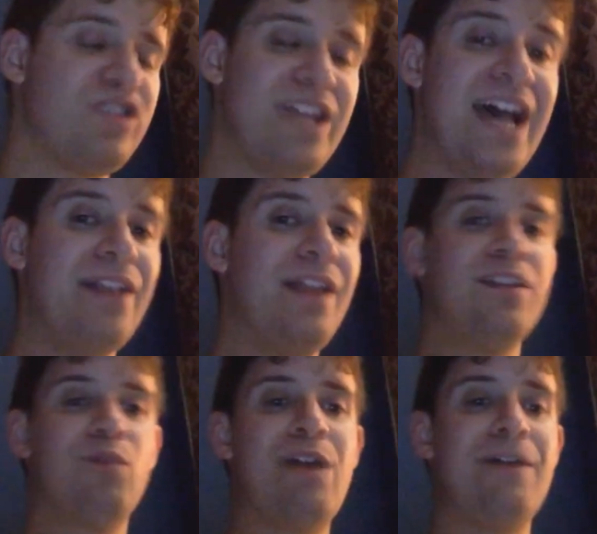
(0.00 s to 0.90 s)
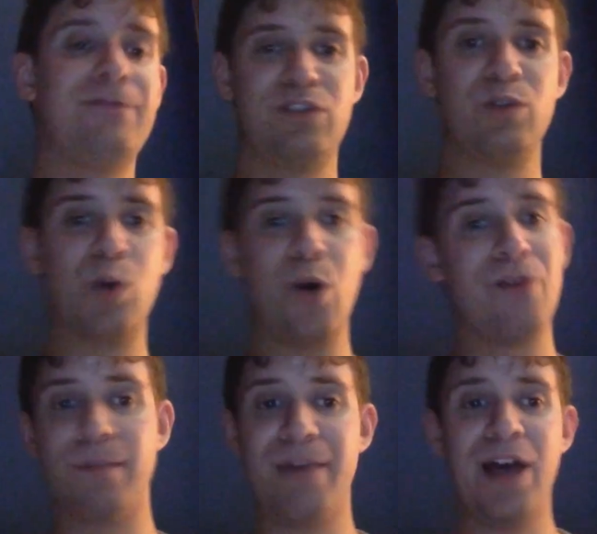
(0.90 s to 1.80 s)
that led the ref to call for
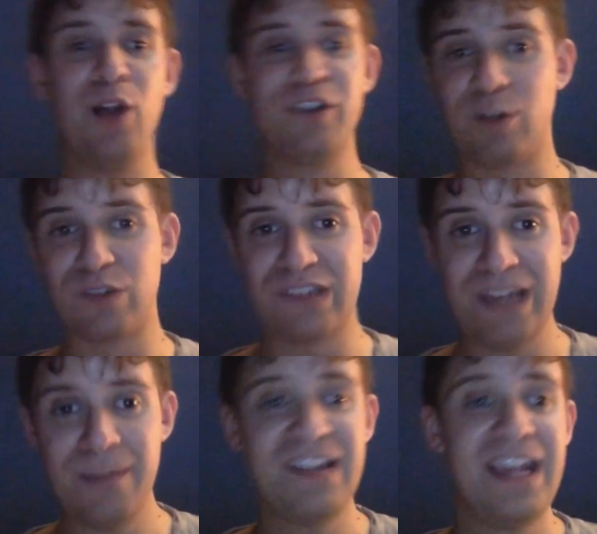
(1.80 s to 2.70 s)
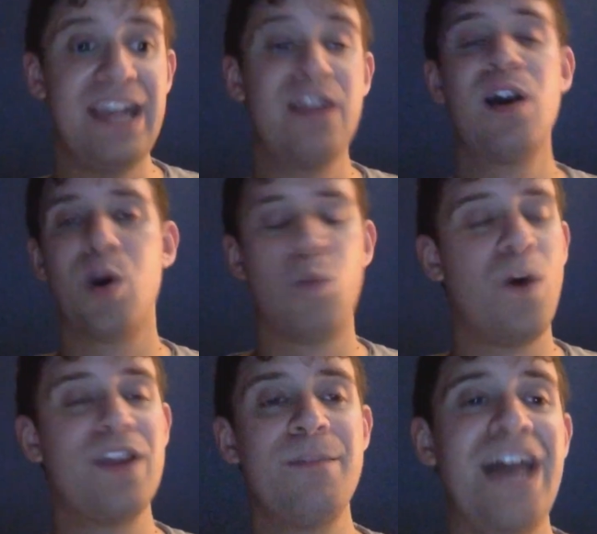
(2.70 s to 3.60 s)
the bell, so Sami Zayn
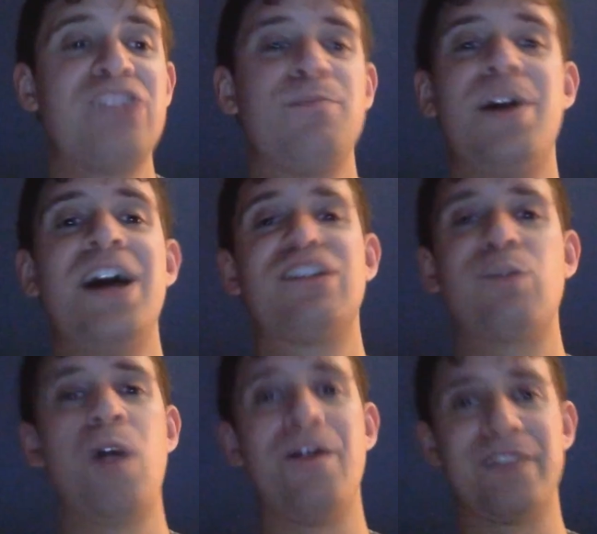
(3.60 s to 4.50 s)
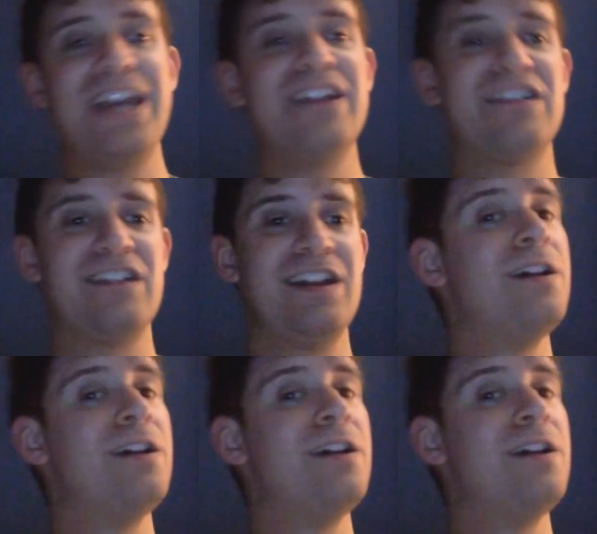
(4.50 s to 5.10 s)
won the match by disqualification.